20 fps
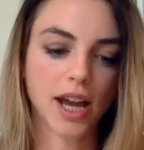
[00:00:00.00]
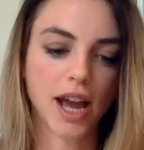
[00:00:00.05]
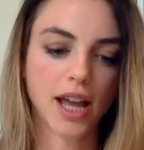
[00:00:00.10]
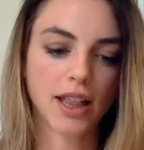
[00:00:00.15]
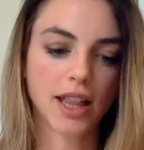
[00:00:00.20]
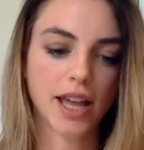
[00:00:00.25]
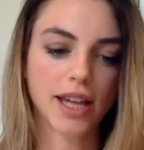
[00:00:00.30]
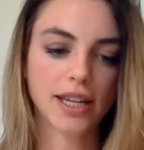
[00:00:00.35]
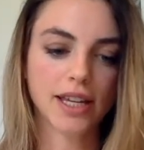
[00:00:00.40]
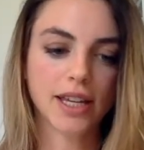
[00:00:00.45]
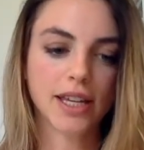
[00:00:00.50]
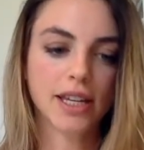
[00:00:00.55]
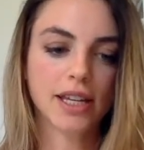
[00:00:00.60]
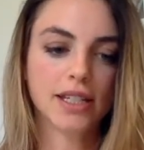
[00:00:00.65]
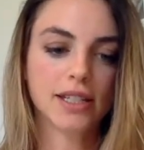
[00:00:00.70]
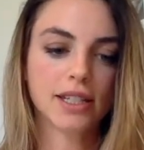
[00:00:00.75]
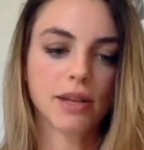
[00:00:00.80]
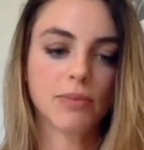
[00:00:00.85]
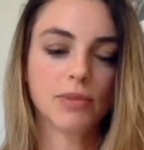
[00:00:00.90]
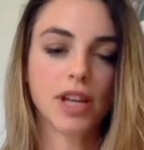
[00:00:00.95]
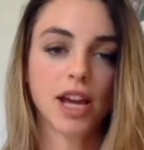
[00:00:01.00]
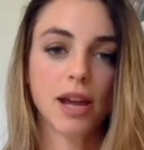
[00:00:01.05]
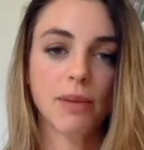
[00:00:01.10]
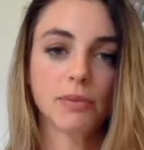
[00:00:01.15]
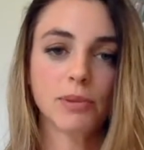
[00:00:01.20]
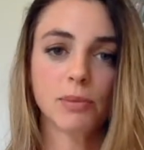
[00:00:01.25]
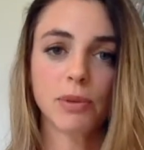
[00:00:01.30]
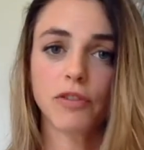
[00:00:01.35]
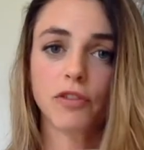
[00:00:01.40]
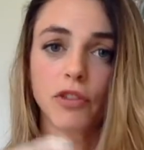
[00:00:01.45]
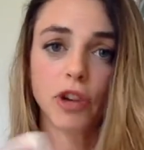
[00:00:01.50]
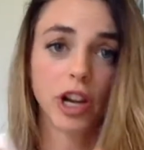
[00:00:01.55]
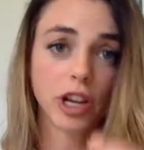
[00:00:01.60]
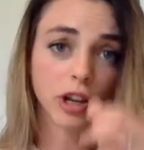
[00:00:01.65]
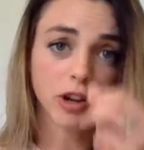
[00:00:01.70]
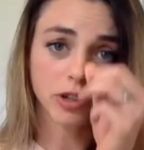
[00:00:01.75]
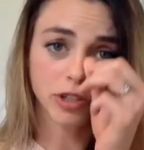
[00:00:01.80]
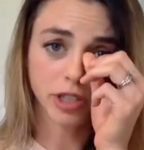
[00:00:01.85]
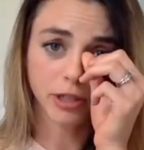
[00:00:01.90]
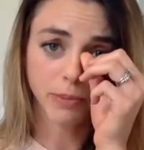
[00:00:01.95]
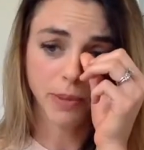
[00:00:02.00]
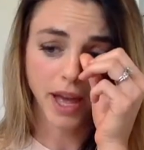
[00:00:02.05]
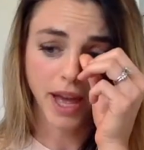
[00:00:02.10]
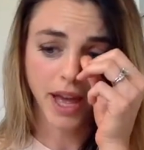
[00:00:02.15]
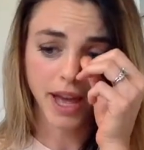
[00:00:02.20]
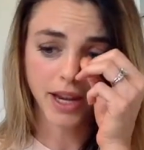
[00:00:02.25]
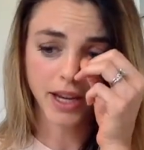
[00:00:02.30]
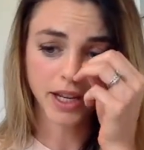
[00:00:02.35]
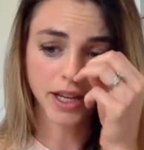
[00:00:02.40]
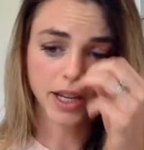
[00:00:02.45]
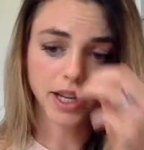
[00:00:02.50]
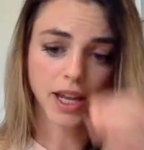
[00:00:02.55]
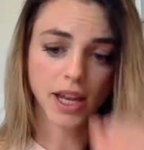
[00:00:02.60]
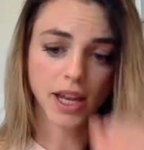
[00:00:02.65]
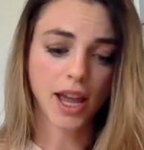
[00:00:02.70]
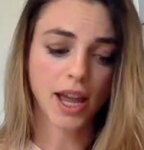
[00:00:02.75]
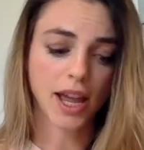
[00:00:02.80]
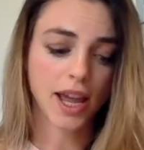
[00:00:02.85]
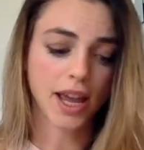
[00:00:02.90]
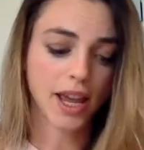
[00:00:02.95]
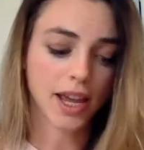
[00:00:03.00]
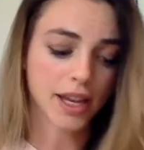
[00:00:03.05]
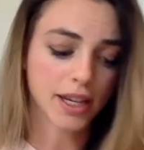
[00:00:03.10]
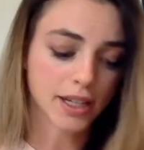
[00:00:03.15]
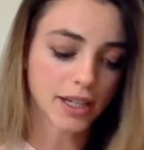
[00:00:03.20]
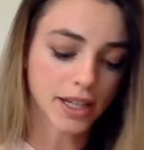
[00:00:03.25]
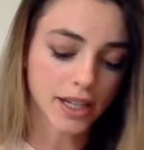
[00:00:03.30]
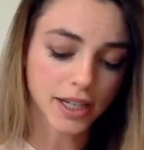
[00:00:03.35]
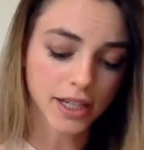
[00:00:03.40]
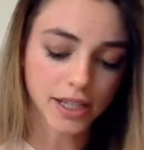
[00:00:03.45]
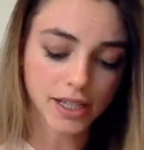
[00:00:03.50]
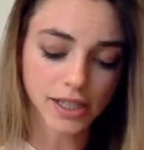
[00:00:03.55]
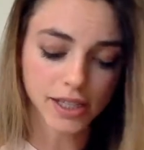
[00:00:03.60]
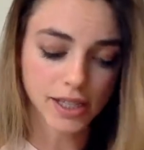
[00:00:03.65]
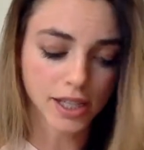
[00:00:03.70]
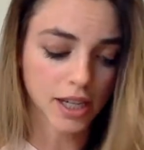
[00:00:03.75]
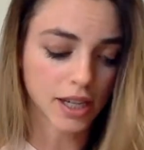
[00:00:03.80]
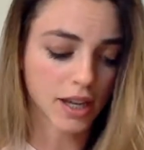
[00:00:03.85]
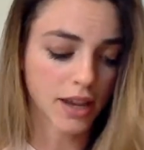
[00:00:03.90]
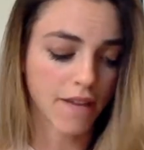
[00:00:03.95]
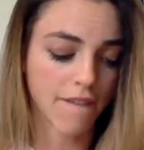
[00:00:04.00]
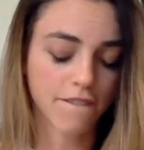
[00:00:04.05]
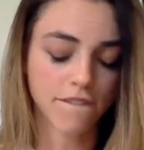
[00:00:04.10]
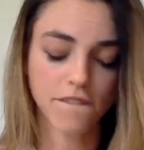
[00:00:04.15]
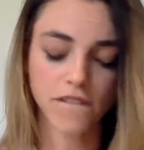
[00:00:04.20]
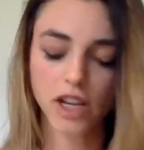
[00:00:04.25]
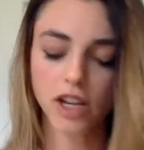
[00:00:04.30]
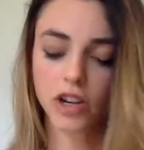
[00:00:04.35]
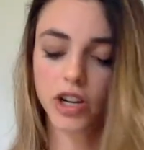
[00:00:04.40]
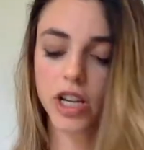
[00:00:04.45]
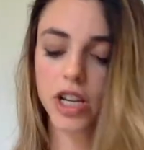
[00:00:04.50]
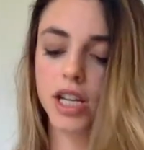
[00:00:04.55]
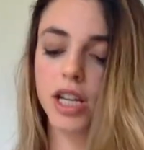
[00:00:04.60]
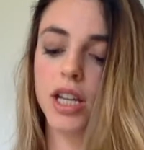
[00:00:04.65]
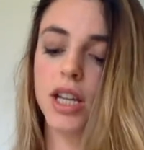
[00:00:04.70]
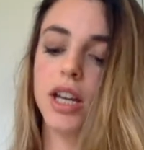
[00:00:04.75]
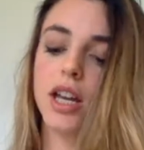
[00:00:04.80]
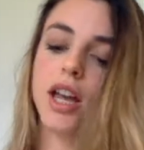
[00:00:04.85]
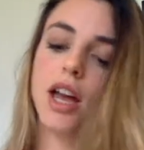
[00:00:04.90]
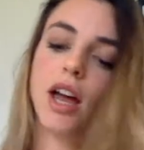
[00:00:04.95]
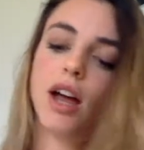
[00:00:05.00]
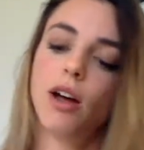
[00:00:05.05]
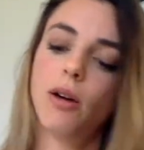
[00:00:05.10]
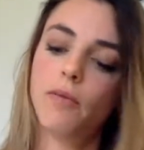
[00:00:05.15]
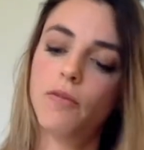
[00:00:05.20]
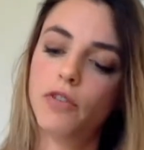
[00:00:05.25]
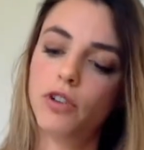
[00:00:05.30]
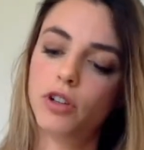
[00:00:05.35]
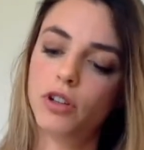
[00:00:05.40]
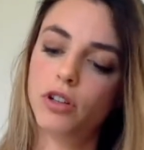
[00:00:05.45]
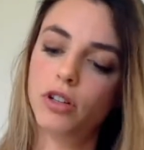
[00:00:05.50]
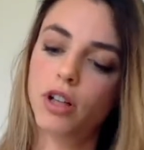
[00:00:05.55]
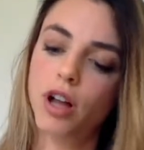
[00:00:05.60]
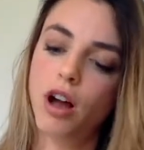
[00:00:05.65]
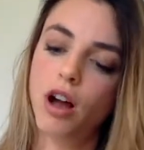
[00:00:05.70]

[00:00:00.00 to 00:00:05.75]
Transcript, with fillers: I like it sometimes before I go to bed, and it is very helpful.